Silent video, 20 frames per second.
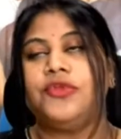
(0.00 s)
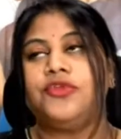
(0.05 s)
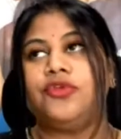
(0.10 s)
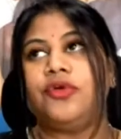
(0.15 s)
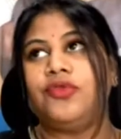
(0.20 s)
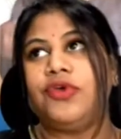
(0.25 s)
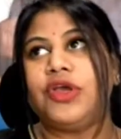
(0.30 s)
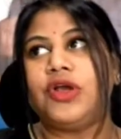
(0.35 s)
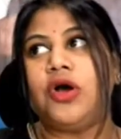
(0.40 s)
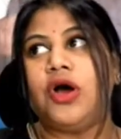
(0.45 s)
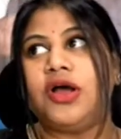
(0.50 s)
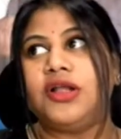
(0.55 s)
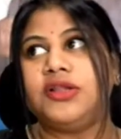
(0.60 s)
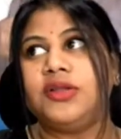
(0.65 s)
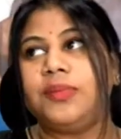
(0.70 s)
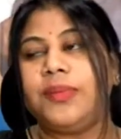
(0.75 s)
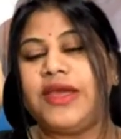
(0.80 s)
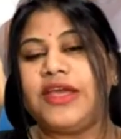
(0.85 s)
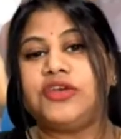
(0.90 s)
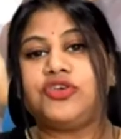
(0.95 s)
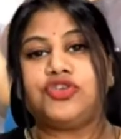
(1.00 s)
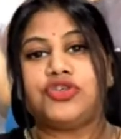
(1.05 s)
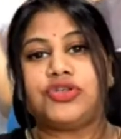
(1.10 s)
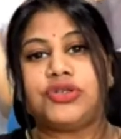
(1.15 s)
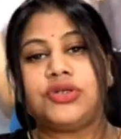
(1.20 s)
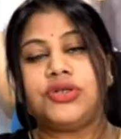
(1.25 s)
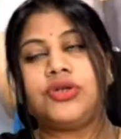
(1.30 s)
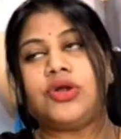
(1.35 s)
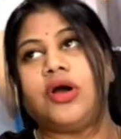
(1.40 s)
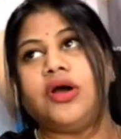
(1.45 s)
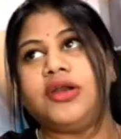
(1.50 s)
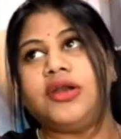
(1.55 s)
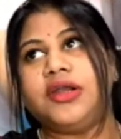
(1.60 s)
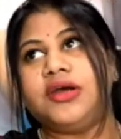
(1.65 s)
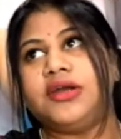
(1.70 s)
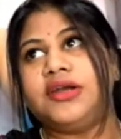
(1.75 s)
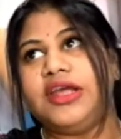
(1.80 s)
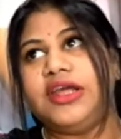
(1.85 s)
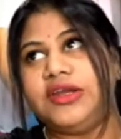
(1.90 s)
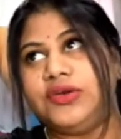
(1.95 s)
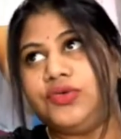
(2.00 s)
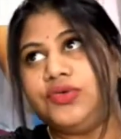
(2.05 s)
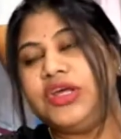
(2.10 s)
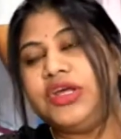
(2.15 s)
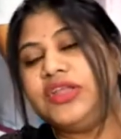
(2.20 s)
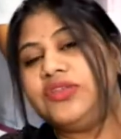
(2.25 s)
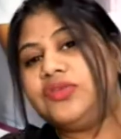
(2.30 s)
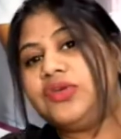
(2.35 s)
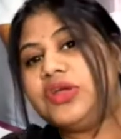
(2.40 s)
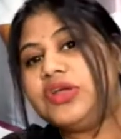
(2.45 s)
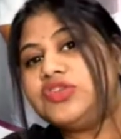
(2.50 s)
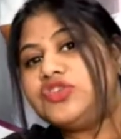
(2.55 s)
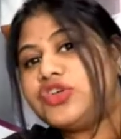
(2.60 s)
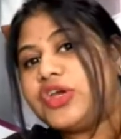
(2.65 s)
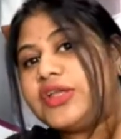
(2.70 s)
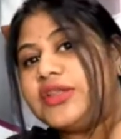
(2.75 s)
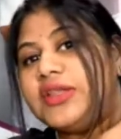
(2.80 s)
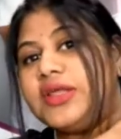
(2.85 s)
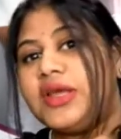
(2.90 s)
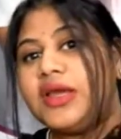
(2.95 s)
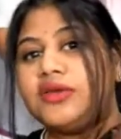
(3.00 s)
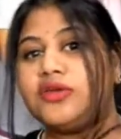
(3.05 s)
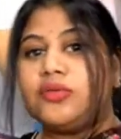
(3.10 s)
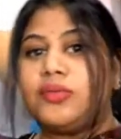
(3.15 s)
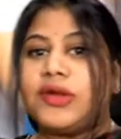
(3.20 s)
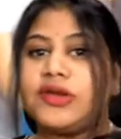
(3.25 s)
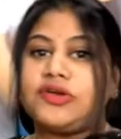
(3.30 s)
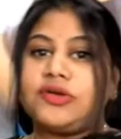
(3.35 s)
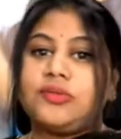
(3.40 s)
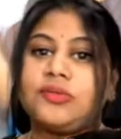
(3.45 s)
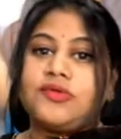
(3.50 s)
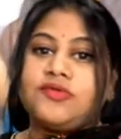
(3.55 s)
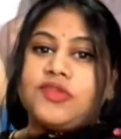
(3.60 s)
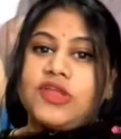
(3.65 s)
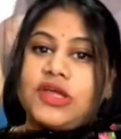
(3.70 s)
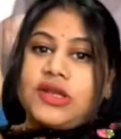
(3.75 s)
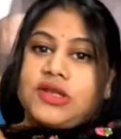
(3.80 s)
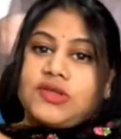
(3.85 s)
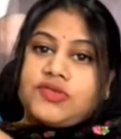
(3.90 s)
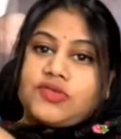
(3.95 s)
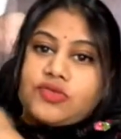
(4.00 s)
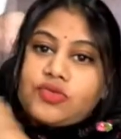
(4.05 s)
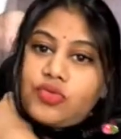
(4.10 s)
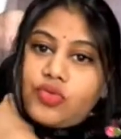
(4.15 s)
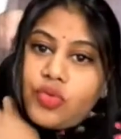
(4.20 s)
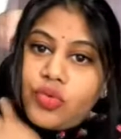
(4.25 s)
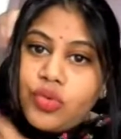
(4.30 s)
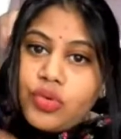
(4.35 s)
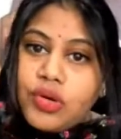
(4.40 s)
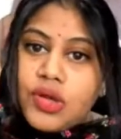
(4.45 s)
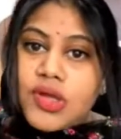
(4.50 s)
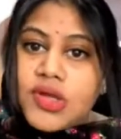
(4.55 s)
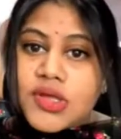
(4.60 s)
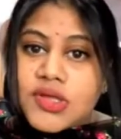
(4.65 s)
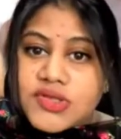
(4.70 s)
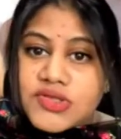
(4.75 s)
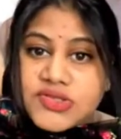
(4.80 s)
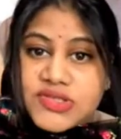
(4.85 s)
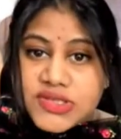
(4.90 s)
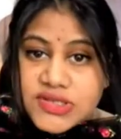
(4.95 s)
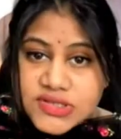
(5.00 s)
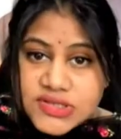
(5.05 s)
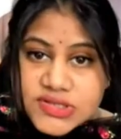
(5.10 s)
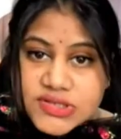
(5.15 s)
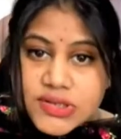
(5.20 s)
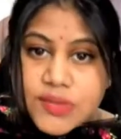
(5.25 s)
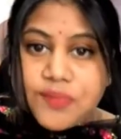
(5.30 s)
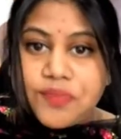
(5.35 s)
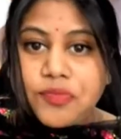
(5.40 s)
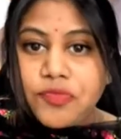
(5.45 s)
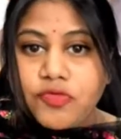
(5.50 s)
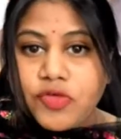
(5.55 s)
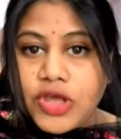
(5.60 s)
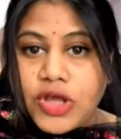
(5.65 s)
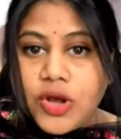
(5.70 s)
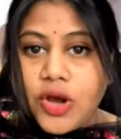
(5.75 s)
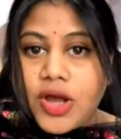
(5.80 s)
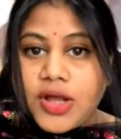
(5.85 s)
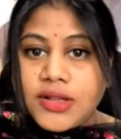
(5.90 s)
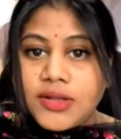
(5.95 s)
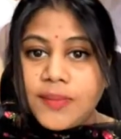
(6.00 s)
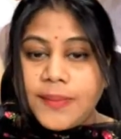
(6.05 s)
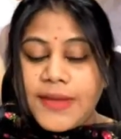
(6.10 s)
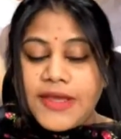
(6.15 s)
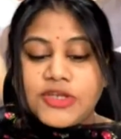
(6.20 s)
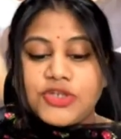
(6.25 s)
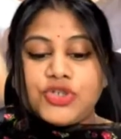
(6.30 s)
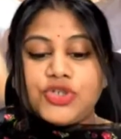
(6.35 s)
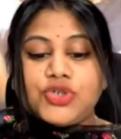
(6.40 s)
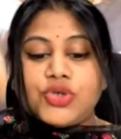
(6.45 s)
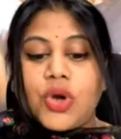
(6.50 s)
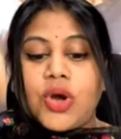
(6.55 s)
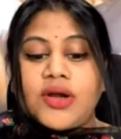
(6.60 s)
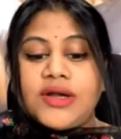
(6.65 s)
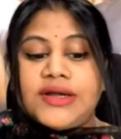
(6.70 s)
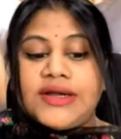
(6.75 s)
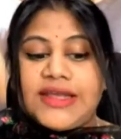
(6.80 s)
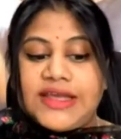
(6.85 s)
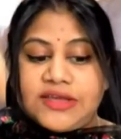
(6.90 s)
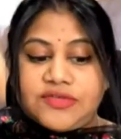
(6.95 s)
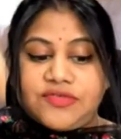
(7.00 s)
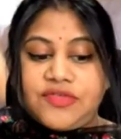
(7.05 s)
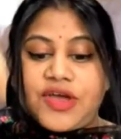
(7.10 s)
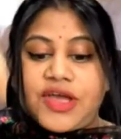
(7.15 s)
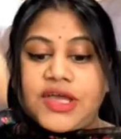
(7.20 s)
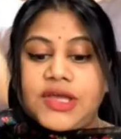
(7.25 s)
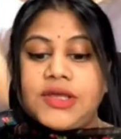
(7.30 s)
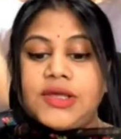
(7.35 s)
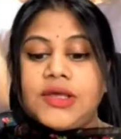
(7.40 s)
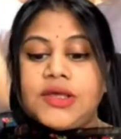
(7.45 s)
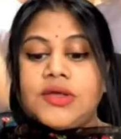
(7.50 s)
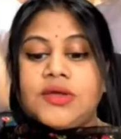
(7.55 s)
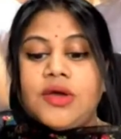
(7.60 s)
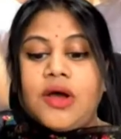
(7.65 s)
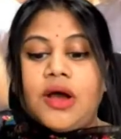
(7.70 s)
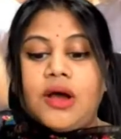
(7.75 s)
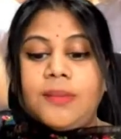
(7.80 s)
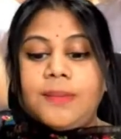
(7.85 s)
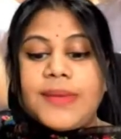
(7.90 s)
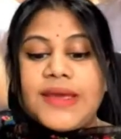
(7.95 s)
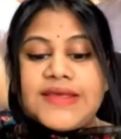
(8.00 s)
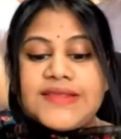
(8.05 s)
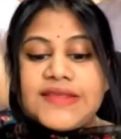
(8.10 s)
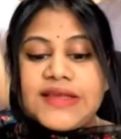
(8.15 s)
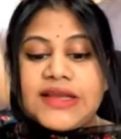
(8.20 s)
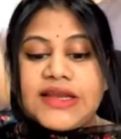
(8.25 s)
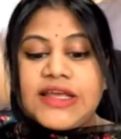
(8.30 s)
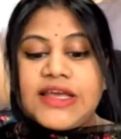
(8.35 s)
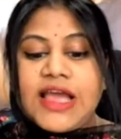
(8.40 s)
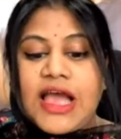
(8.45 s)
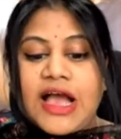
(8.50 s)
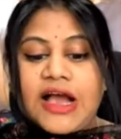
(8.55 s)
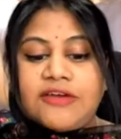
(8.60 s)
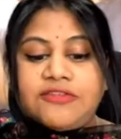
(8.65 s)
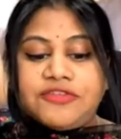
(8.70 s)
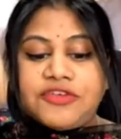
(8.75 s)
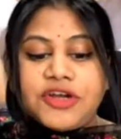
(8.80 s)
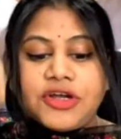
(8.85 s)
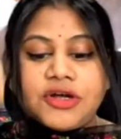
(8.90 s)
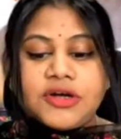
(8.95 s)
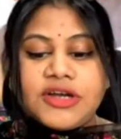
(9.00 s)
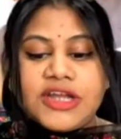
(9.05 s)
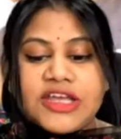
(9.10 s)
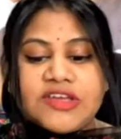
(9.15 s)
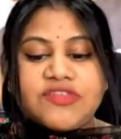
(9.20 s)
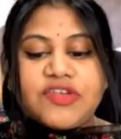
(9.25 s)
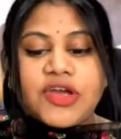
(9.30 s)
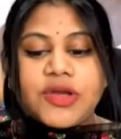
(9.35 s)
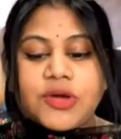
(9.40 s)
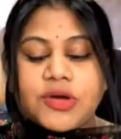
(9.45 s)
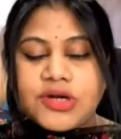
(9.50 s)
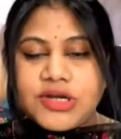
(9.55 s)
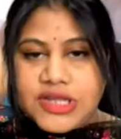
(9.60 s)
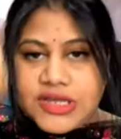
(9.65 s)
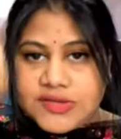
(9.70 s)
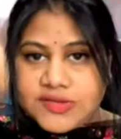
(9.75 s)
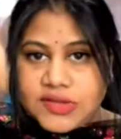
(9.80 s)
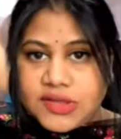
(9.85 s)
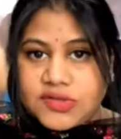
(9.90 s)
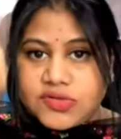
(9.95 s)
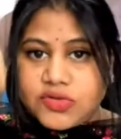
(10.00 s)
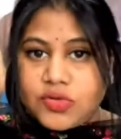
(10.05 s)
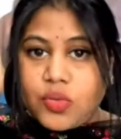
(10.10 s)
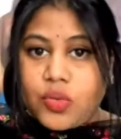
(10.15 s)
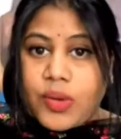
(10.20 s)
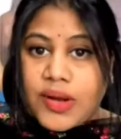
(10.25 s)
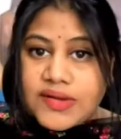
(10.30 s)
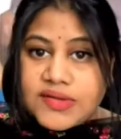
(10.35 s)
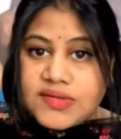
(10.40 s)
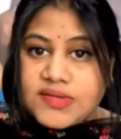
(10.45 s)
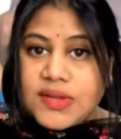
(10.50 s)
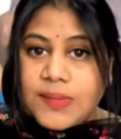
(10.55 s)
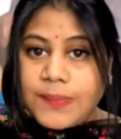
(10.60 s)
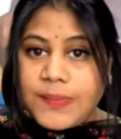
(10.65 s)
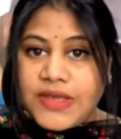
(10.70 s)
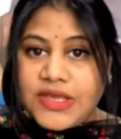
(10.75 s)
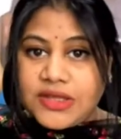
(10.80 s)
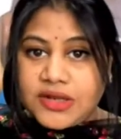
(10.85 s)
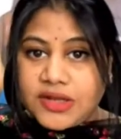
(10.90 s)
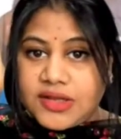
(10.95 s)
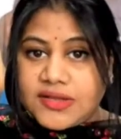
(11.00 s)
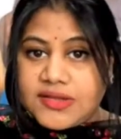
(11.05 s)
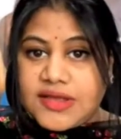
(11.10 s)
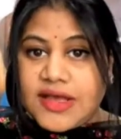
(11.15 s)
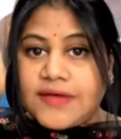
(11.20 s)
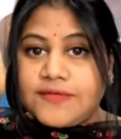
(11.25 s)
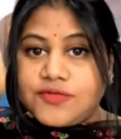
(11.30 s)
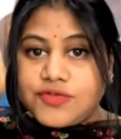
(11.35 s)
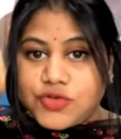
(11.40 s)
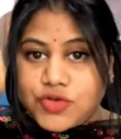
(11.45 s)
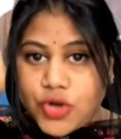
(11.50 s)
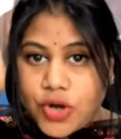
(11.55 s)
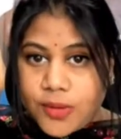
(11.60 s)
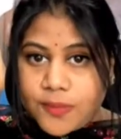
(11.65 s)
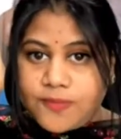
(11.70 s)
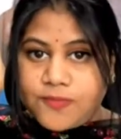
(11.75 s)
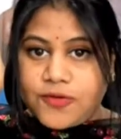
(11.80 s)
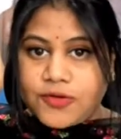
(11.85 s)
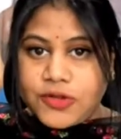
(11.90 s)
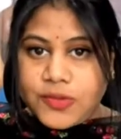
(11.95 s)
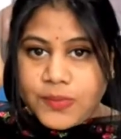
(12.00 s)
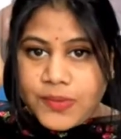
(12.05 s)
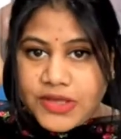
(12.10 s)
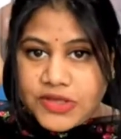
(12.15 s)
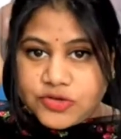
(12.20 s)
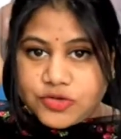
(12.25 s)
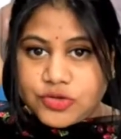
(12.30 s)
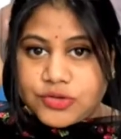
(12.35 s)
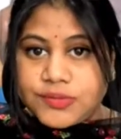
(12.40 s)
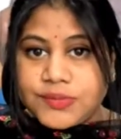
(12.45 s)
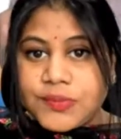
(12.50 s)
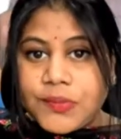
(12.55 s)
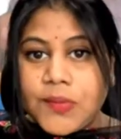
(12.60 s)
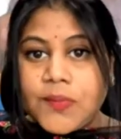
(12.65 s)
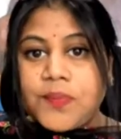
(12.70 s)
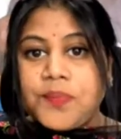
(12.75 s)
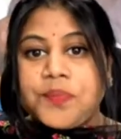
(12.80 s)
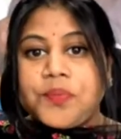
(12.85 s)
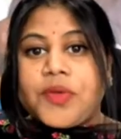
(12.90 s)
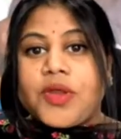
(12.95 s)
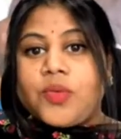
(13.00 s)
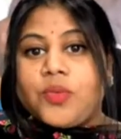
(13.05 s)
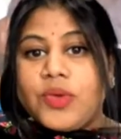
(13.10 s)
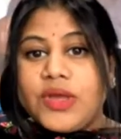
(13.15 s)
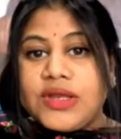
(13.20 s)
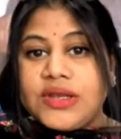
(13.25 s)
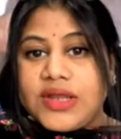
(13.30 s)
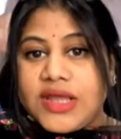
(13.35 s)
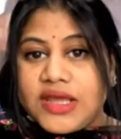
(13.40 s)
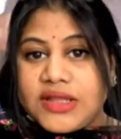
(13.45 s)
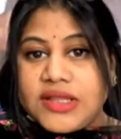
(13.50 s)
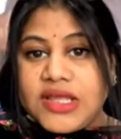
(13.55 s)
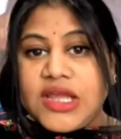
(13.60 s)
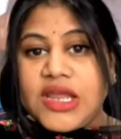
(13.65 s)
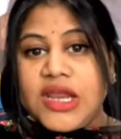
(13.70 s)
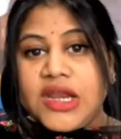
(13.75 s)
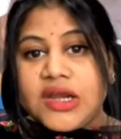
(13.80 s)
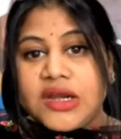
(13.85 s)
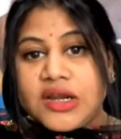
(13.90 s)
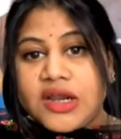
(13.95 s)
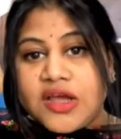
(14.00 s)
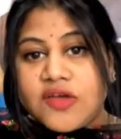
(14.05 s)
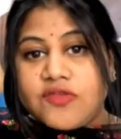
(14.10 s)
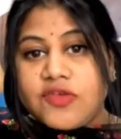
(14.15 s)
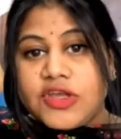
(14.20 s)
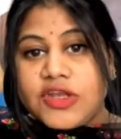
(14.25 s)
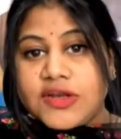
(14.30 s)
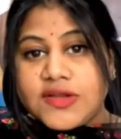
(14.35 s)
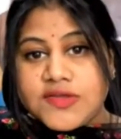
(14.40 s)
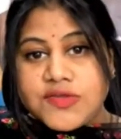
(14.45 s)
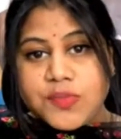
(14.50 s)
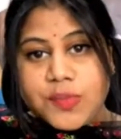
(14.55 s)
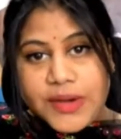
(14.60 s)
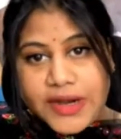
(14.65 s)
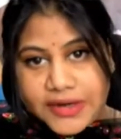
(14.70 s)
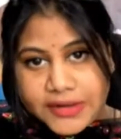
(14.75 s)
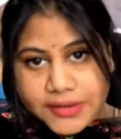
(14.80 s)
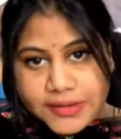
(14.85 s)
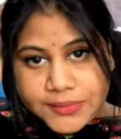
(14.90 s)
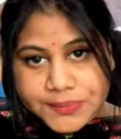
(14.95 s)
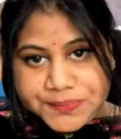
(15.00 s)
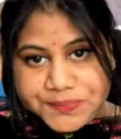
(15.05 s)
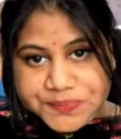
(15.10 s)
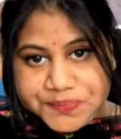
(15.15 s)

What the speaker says: So, we call the patient on a day to day three, check the endometrium if there is no cyst. We call the patient on day five. Basically, after day five or day six. So, once the periods have stopped for the patient, we take the intravenous blood.